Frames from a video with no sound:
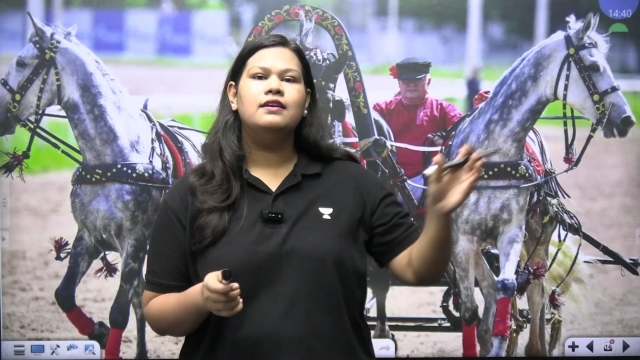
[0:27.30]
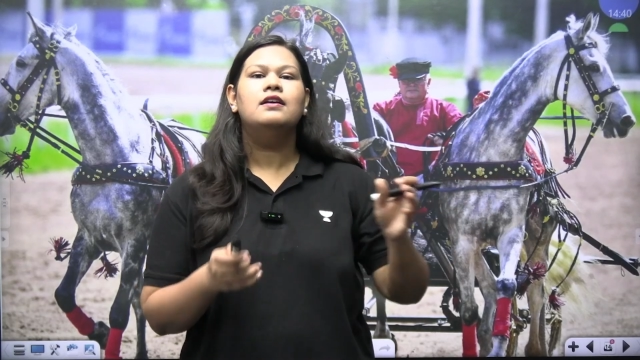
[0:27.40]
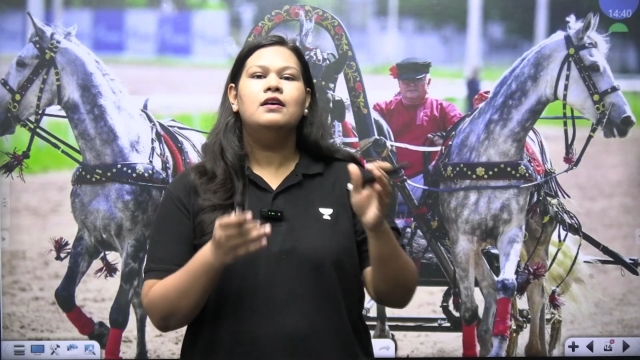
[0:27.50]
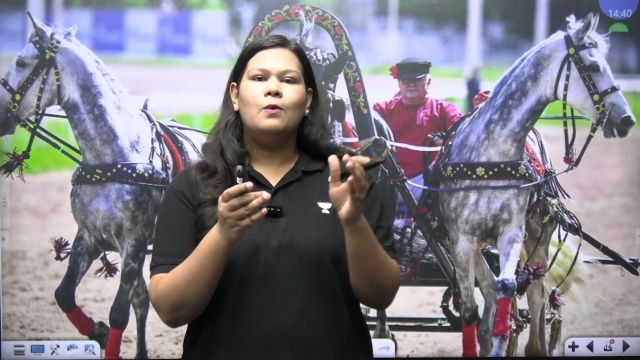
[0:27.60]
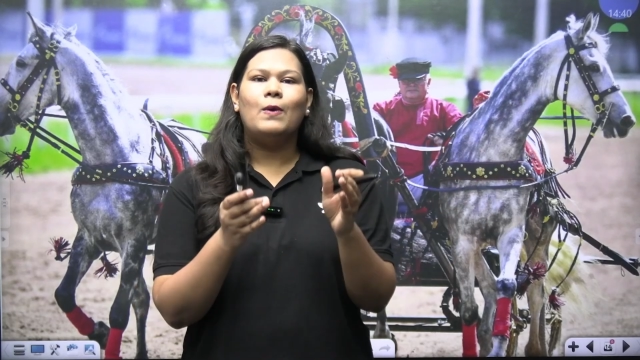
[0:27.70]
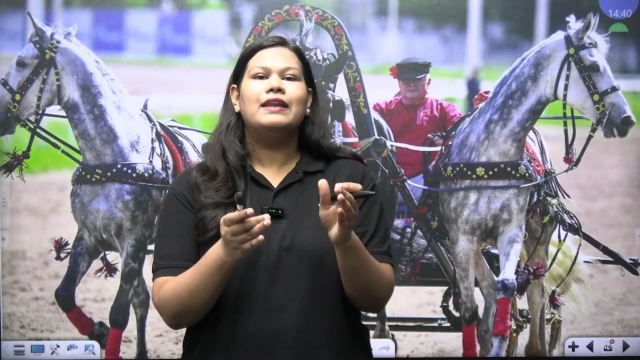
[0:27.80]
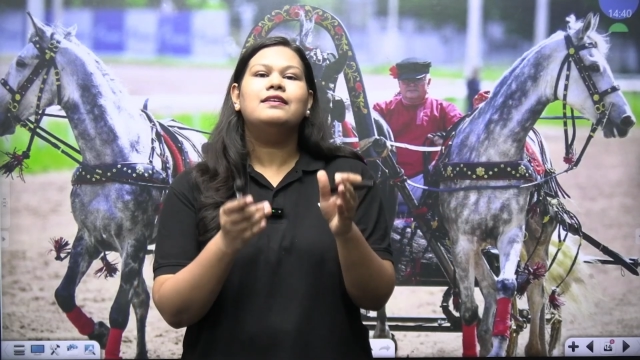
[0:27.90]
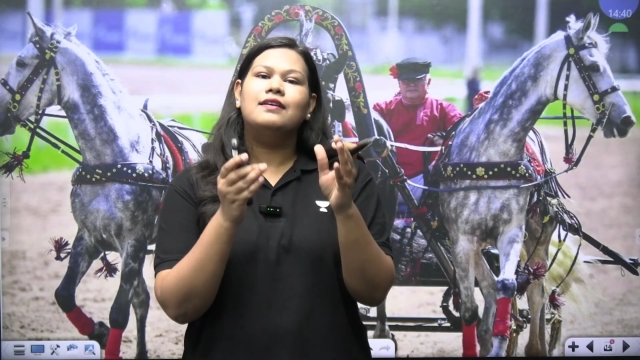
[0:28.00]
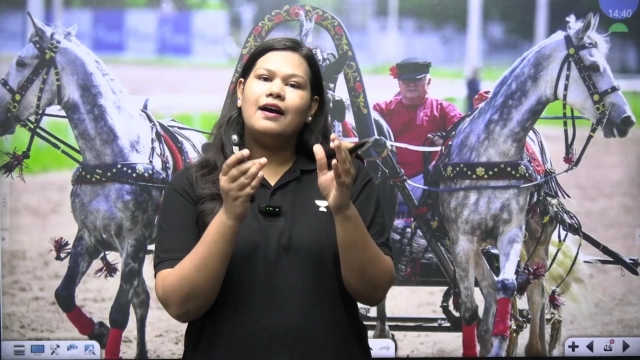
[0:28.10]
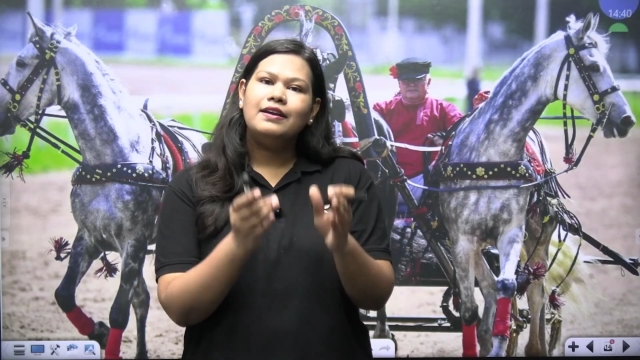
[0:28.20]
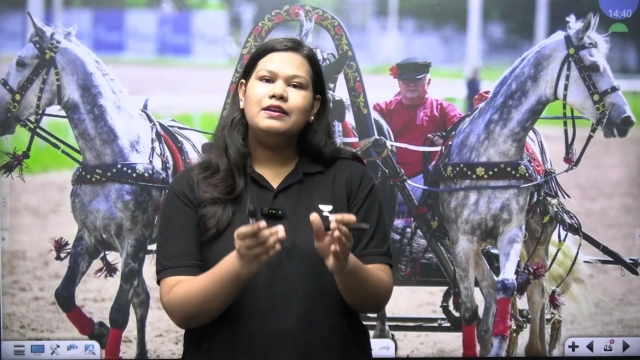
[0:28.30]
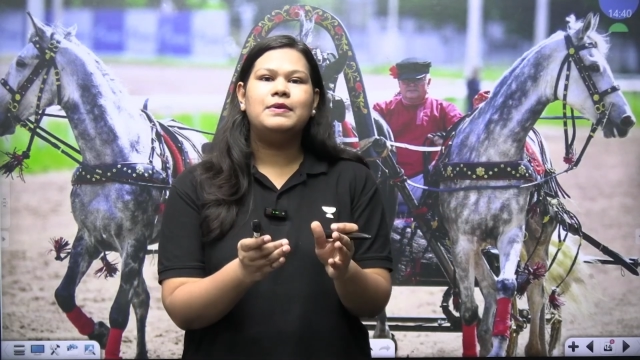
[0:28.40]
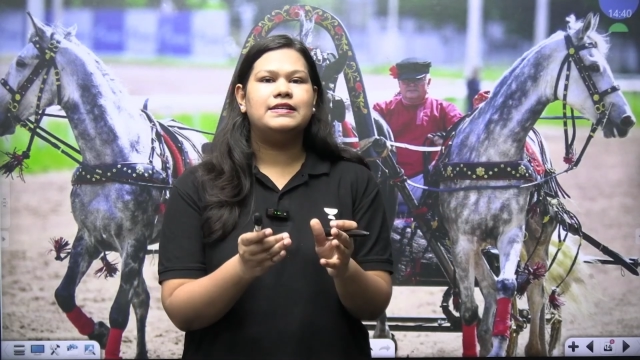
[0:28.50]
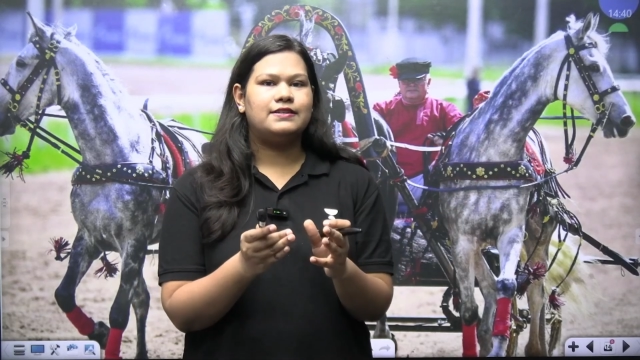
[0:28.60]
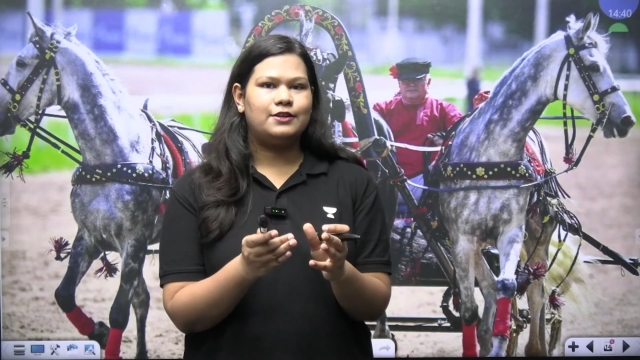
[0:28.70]
one current
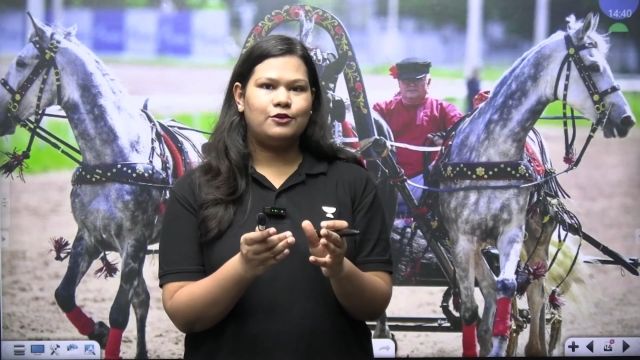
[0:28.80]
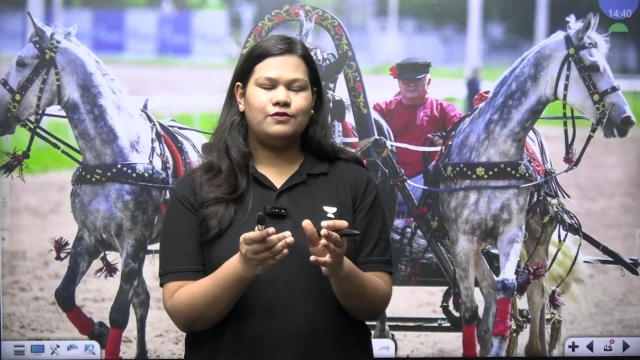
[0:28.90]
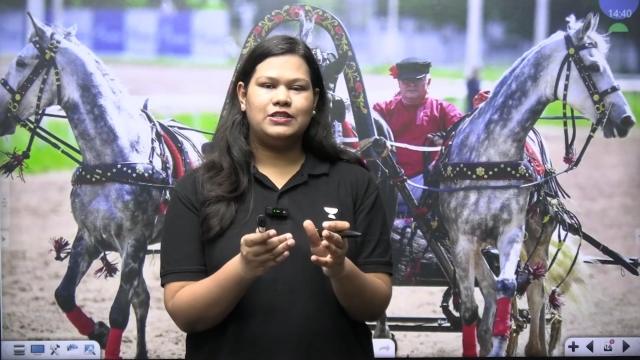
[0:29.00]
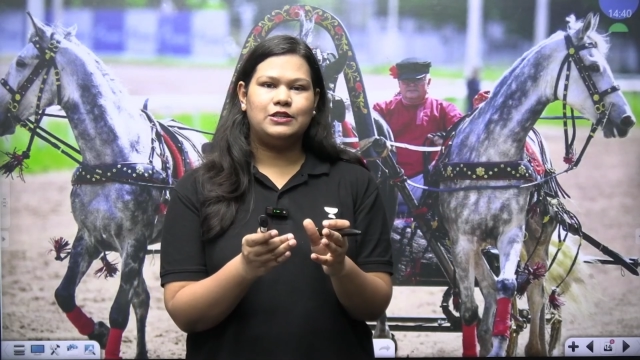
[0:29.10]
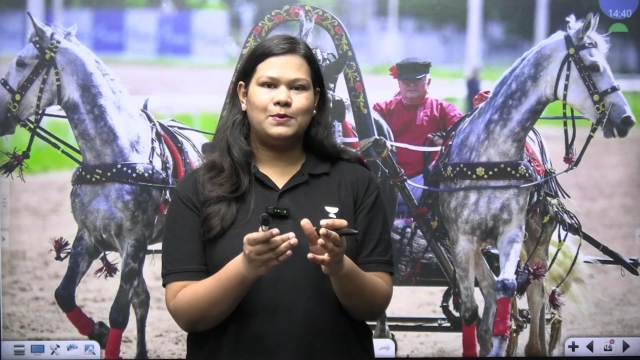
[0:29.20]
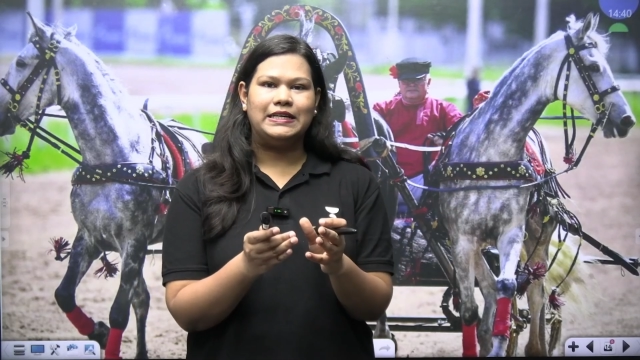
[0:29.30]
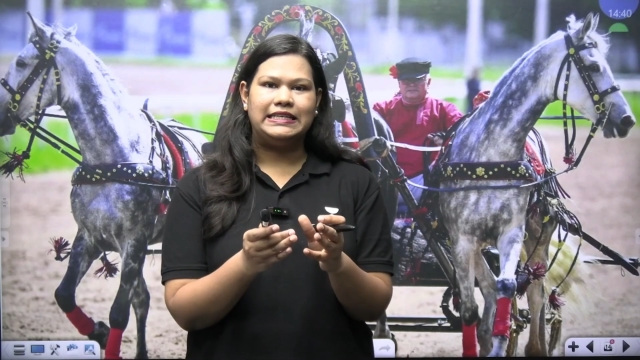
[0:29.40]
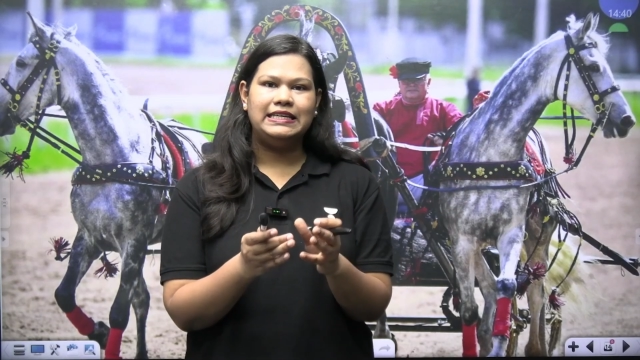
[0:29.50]
president of G20,